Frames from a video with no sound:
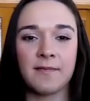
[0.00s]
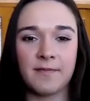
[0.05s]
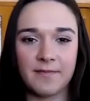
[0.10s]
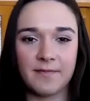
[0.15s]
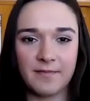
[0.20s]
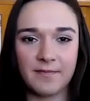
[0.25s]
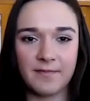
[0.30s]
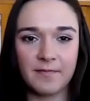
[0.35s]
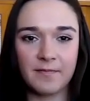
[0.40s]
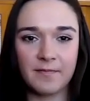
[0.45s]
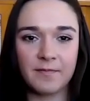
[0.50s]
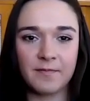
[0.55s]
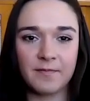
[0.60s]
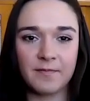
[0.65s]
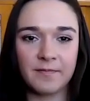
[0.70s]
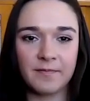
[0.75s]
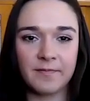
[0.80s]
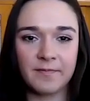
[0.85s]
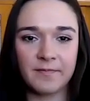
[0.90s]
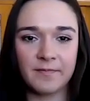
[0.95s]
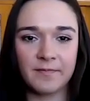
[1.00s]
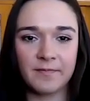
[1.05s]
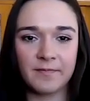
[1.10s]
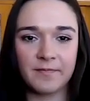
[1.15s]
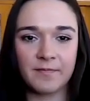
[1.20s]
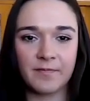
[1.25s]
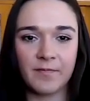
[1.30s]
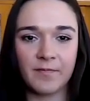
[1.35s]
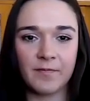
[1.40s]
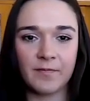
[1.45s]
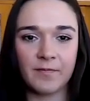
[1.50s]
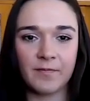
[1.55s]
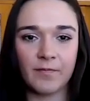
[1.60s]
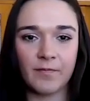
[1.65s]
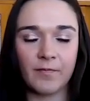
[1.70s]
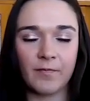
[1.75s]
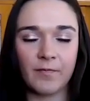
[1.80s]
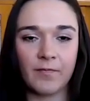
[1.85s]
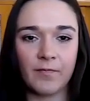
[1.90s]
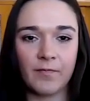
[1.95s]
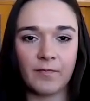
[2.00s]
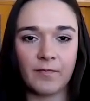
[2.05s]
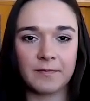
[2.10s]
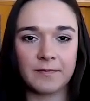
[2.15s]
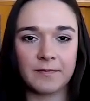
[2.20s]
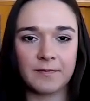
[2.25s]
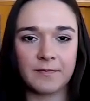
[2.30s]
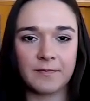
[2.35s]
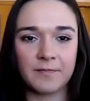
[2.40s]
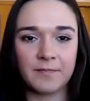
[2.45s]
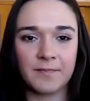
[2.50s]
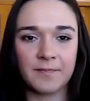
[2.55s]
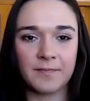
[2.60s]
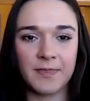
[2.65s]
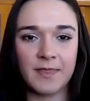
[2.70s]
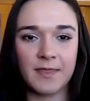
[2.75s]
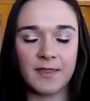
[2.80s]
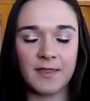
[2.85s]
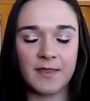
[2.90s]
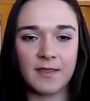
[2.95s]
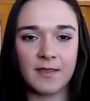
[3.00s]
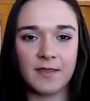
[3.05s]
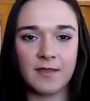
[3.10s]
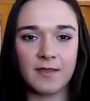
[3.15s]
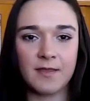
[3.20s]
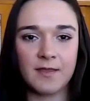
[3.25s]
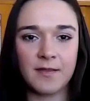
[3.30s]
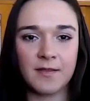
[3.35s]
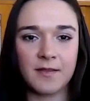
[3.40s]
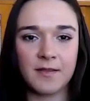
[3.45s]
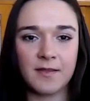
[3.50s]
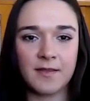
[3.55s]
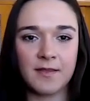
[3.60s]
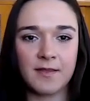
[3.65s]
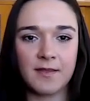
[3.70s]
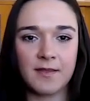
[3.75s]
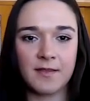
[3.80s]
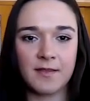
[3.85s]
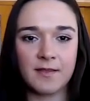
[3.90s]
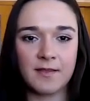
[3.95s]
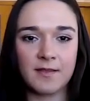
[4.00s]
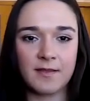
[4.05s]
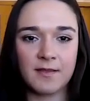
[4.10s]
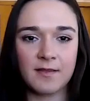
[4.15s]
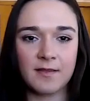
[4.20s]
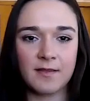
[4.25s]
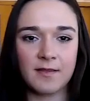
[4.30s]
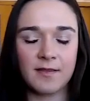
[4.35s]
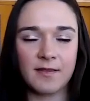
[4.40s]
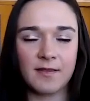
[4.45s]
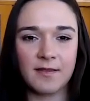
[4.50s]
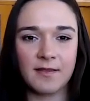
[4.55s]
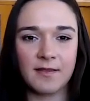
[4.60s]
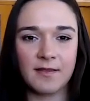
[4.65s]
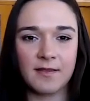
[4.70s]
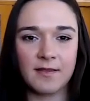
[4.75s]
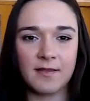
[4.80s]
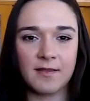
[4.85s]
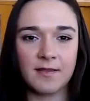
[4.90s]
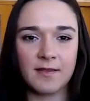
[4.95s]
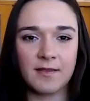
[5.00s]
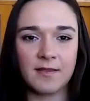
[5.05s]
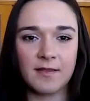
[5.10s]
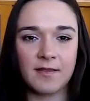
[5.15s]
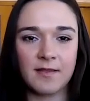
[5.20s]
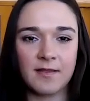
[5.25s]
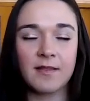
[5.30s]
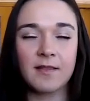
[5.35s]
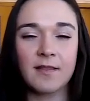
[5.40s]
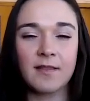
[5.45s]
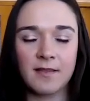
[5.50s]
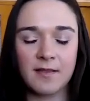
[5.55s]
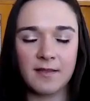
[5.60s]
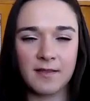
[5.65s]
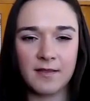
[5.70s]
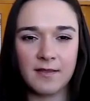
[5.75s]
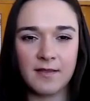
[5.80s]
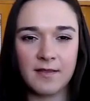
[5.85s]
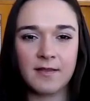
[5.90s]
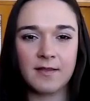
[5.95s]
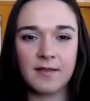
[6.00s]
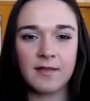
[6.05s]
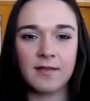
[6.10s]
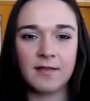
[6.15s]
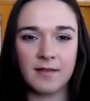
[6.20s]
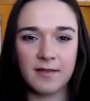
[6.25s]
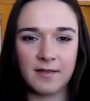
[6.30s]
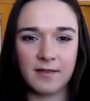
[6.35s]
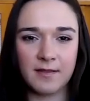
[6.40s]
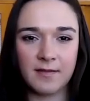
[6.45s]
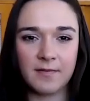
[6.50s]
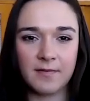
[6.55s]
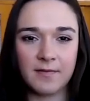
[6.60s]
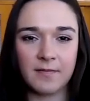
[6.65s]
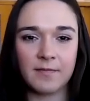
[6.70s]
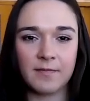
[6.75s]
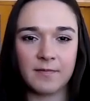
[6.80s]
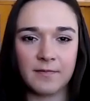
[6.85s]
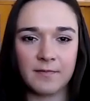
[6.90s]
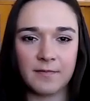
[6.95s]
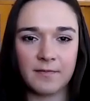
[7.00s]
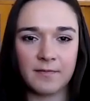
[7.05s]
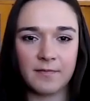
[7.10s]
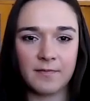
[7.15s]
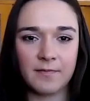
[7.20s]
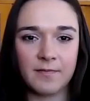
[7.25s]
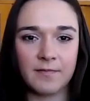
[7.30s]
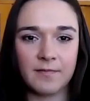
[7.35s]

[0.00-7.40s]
No words are spoken by the person on screen.